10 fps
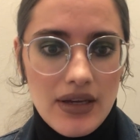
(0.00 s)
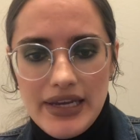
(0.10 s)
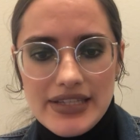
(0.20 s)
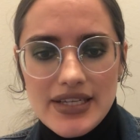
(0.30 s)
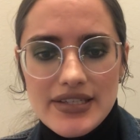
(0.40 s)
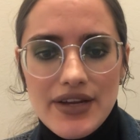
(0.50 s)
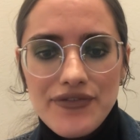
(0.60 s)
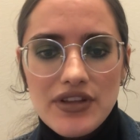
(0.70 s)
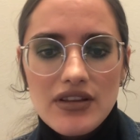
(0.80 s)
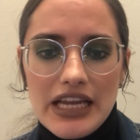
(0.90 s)
It's as
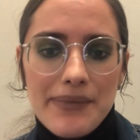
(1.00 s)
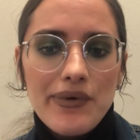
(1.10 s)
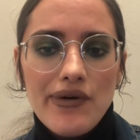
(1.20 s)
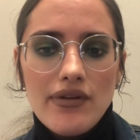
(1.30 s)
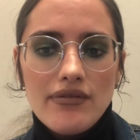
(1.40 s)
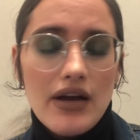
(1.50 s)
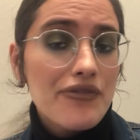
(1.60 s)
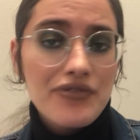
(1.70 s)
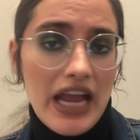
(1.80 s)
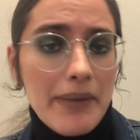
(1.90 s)
if the label
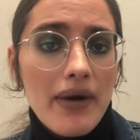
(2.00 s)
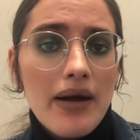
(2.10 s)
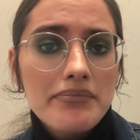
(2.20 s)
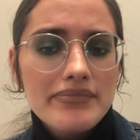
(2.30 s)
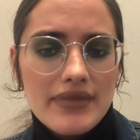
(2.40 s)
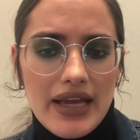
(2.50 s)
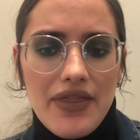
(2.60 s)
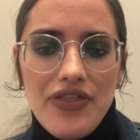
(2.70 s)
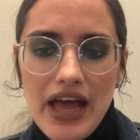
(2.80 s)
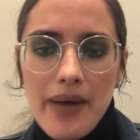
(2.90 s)
of K-pop
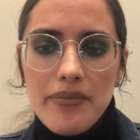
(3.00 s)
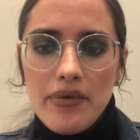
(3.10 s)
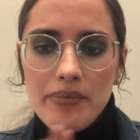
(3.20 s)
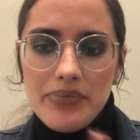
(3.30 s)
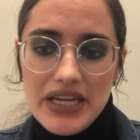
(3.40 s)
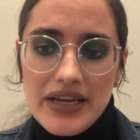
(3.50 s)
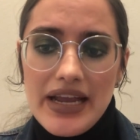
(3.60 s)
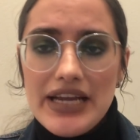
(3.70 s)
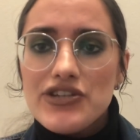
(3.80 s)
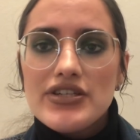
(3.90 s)
and them being
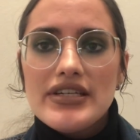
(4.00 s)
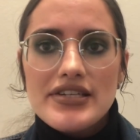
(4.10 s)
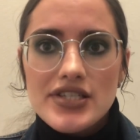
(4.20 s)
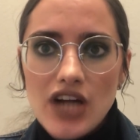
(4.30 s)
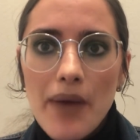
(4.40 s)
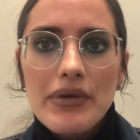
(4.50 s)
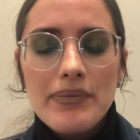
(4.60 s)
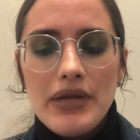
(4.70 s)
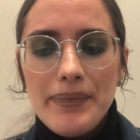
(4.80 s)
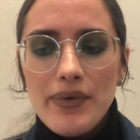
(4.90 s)
Asian is stopping
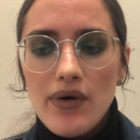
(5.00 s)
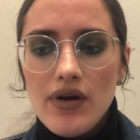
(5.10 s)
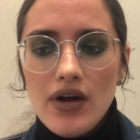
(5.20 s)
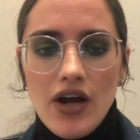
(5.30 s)
people